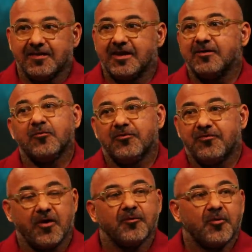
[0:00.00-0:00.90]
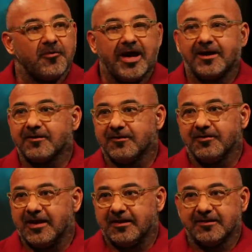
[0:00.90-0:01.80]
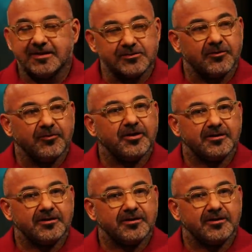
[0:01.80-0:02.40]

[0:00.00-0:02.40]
that are far more radical yeah. than this one would.